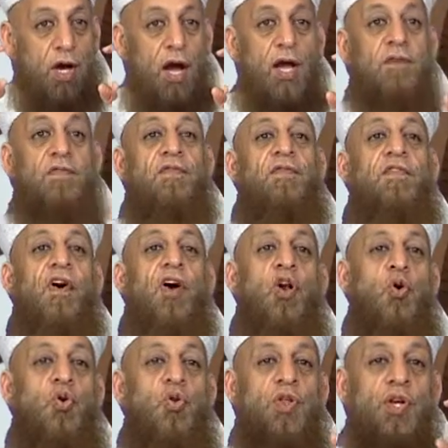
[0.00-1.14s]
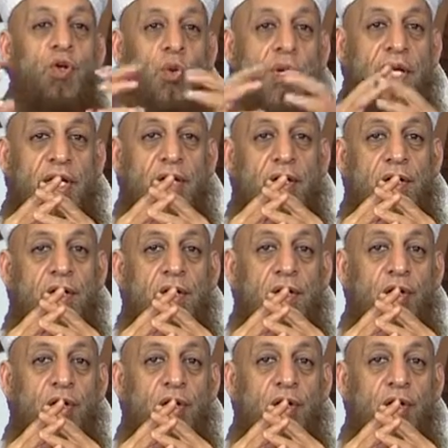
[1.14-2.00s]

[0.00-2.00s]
and follow the queen,